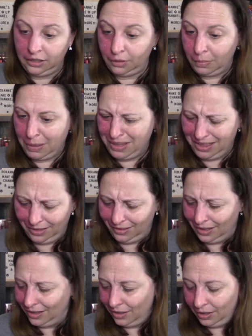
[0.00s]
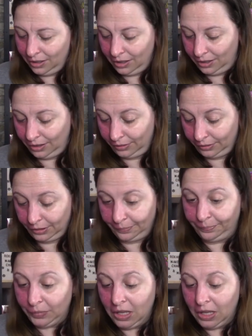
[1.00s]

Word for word: So maybe, yeah, I don't know.